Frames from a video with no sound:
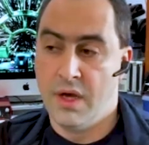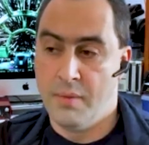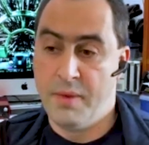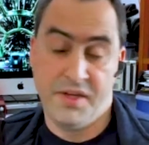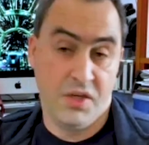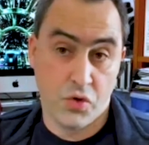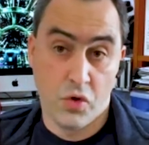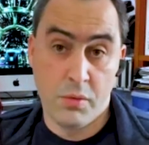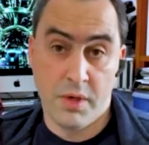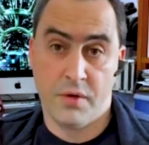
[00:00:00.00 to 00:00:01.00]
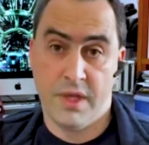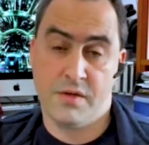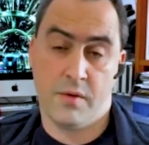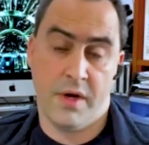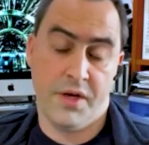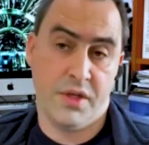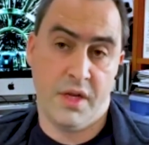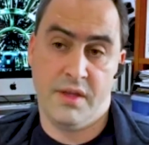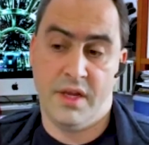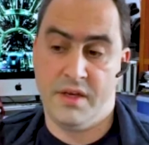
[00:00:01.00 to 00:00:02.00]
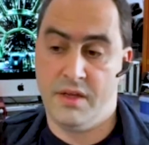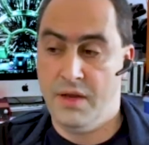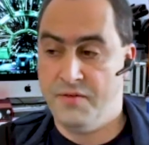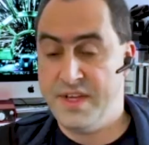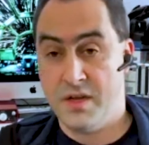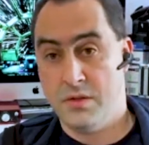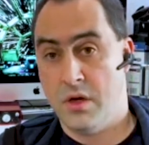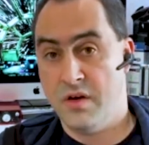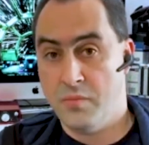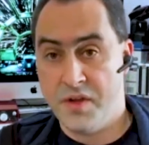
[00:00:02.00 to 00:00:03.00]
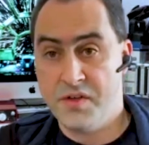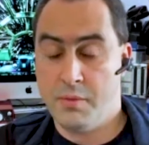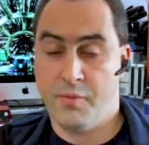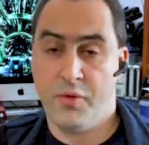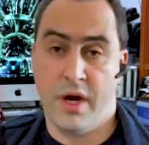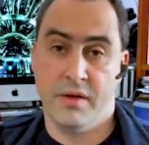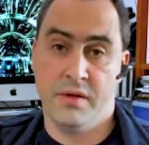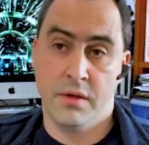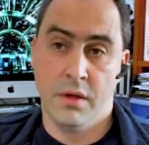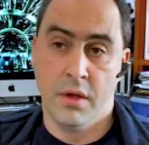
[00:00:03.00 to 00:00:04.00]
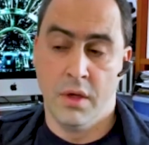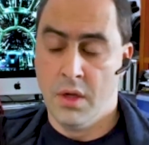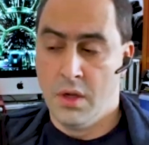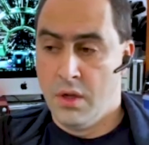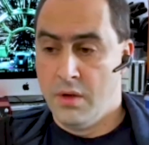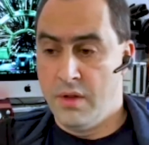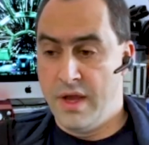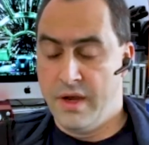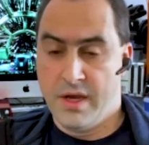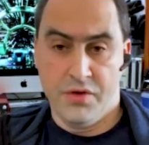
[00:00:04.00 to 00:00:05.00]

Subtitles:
basic trauma for a laceration that if it's outside of my scope of practice, like I can't